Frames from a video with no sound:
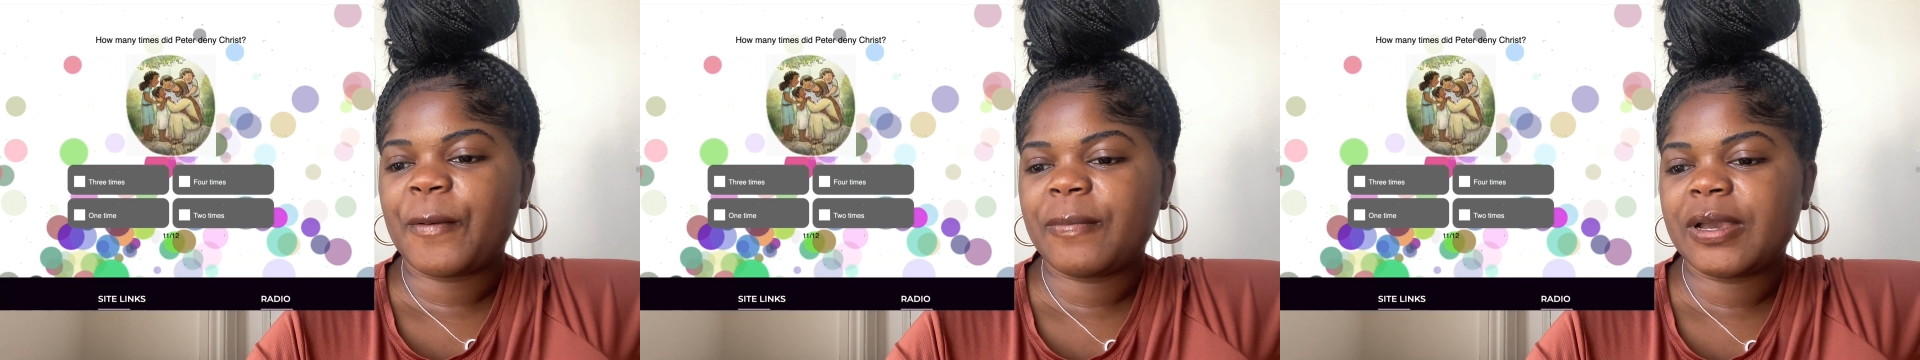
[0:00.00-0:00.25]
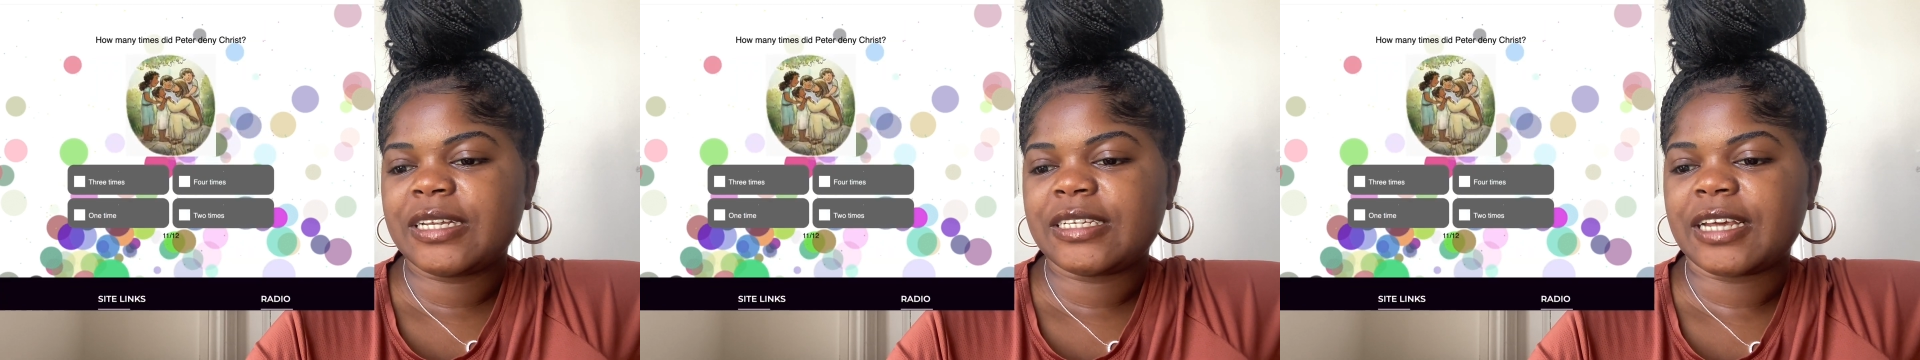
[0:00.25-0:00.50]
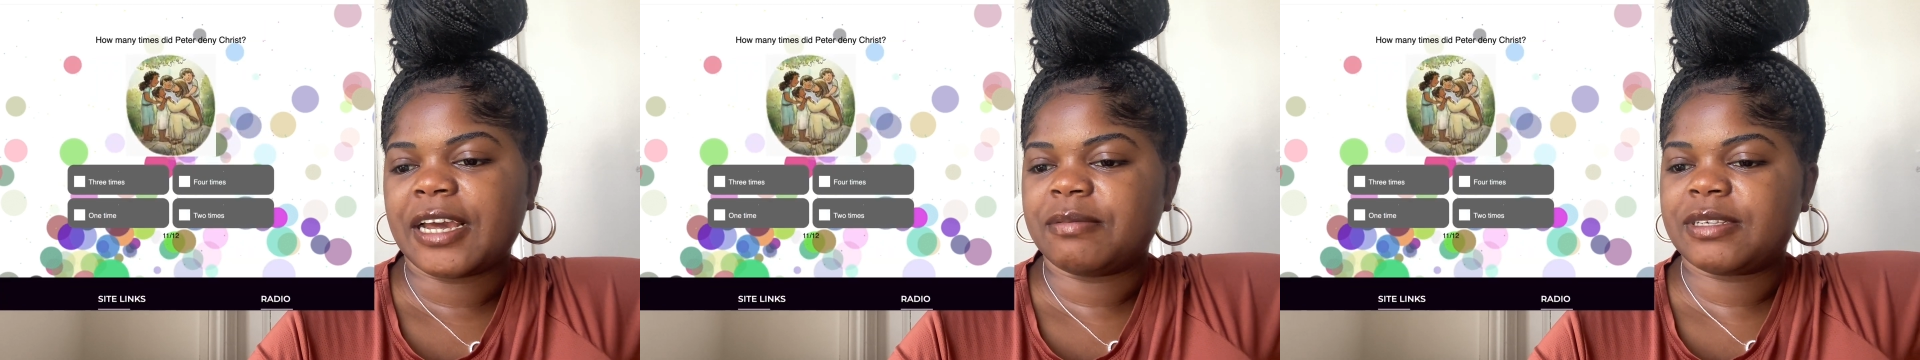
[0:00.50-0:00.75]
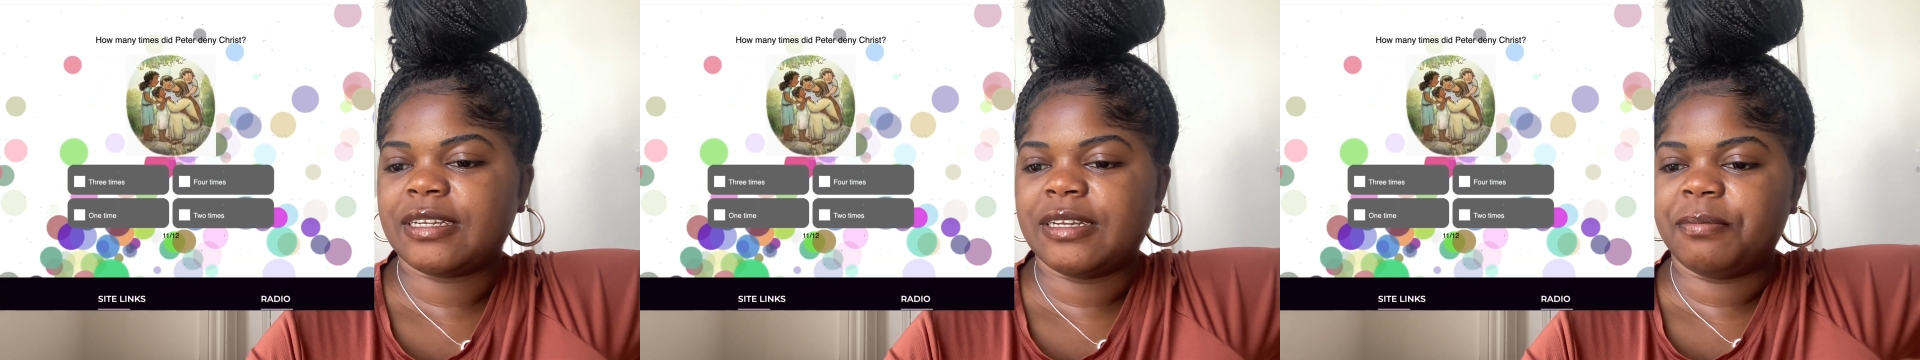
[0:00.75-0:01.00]
many
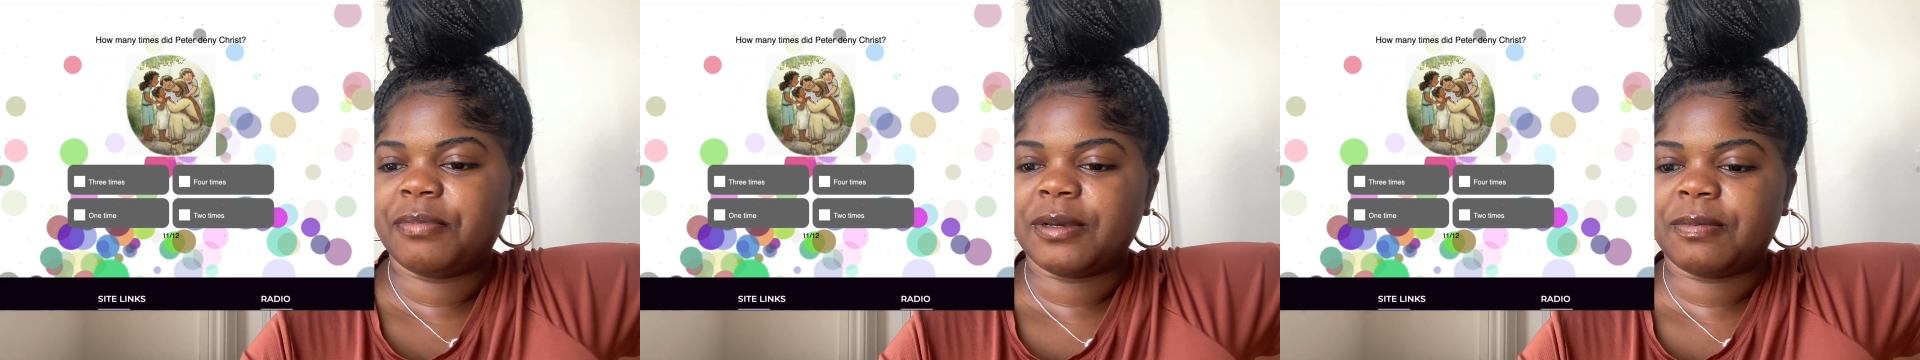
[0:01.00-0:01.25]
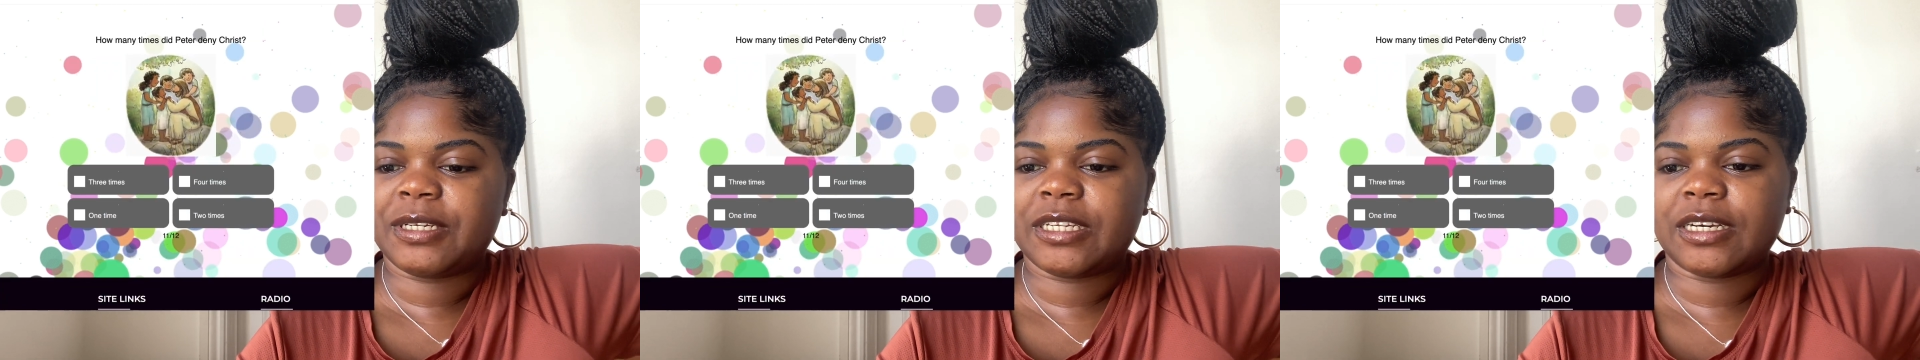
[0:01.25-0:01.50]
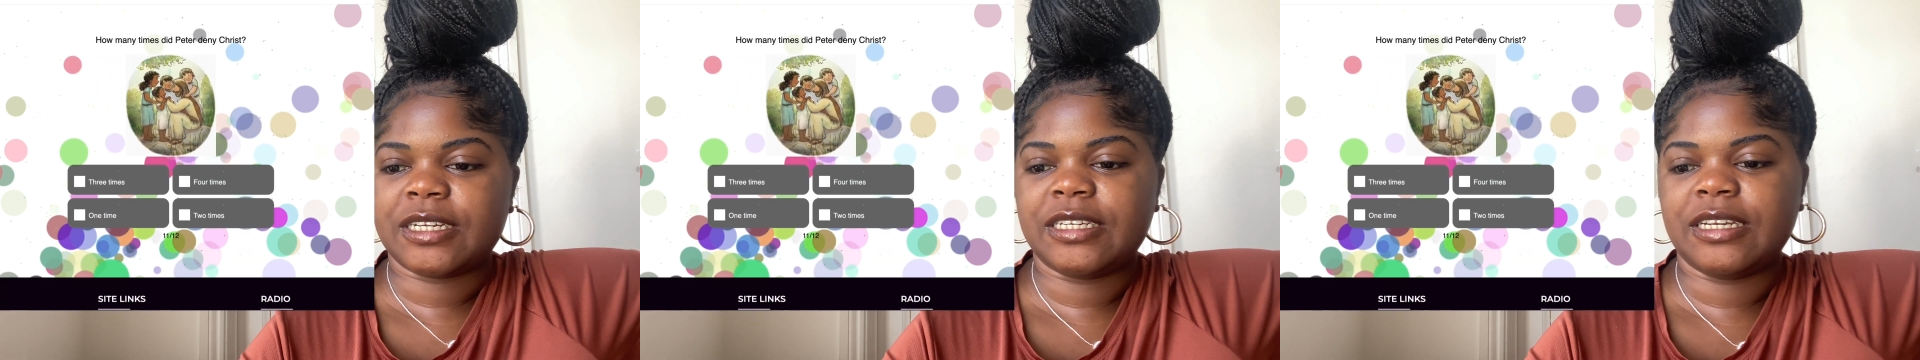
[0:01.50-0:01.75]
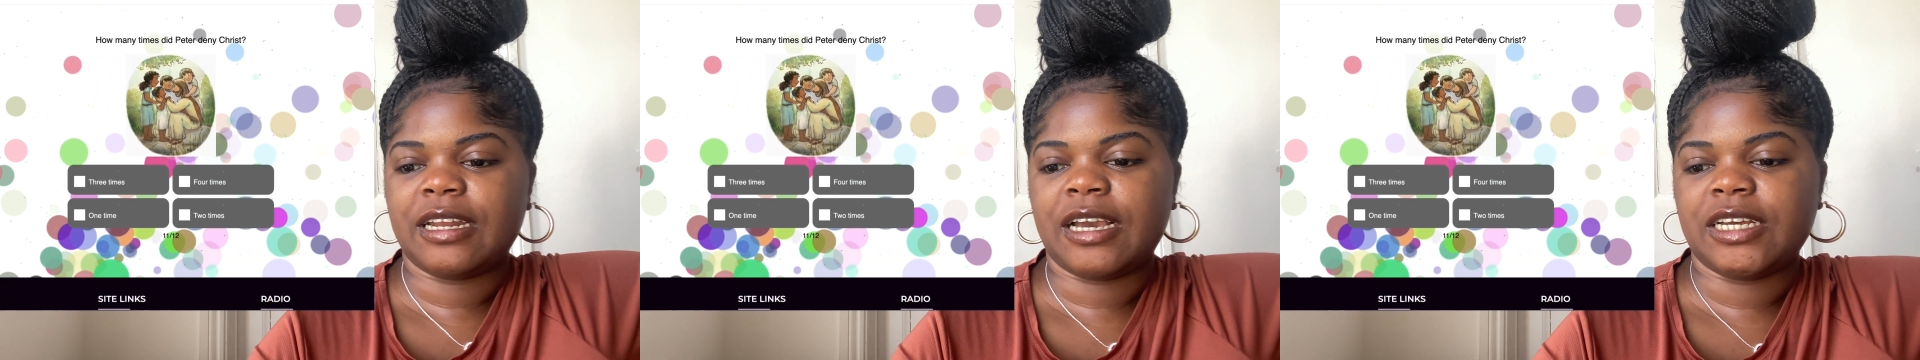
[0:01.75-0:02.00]
times did Peter
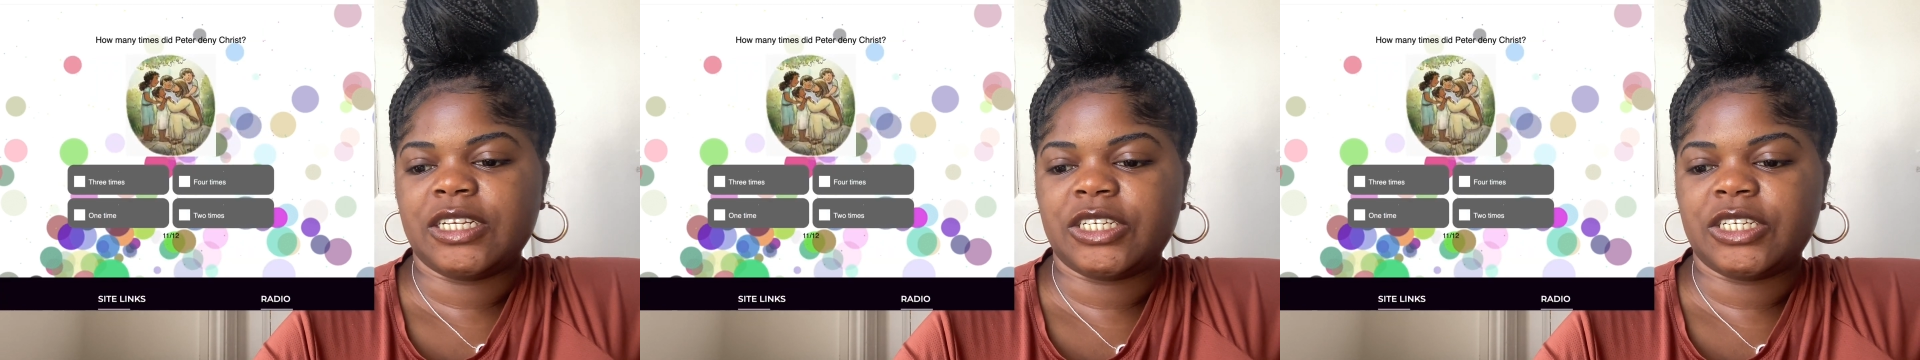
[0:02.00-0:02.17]
deny